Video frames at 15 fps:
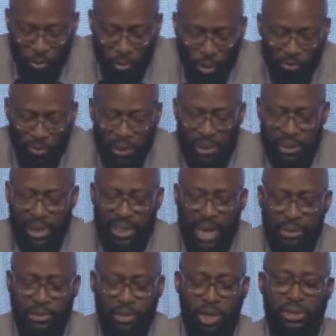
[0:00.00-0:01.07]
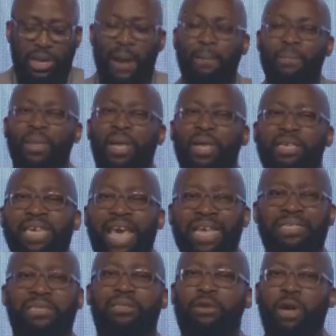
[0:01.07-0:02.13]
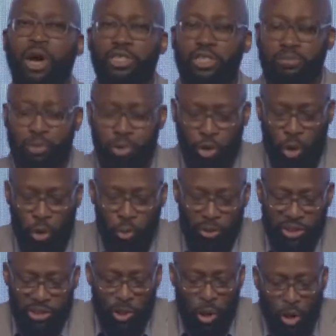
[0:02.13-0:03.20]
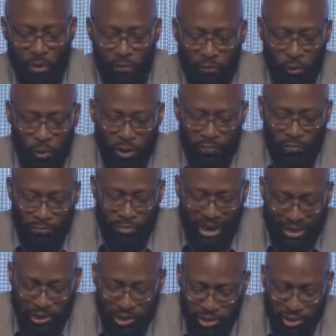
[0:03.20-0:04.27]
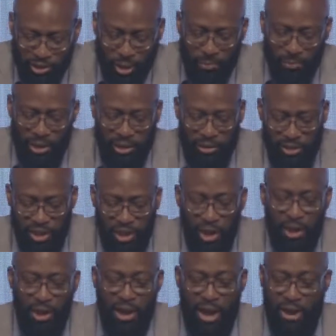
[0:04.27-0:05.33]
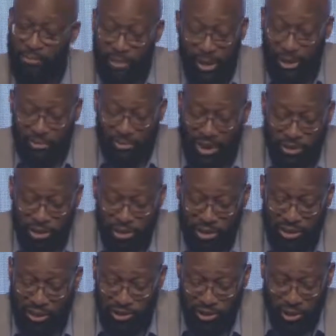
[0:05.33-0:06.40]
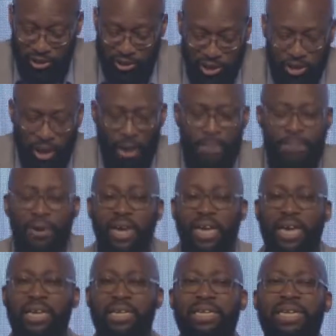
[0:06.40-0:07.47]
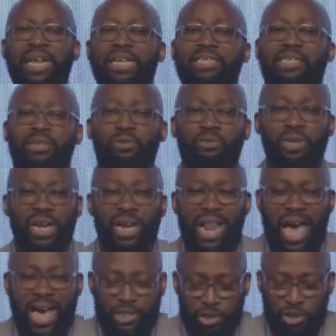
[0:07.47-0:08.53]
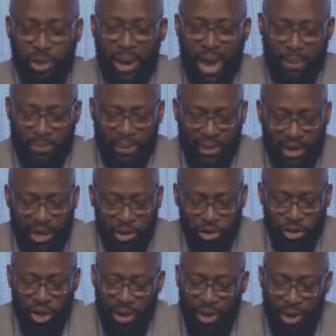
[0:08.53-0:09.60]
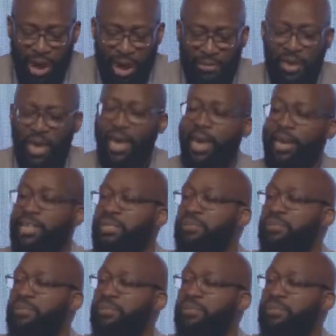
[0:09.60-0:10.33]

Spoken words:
woven in there that says that, yes, God's throne, which is all full of righteousness and mercy and righteousness and justice, but in its real actual application in our life, it is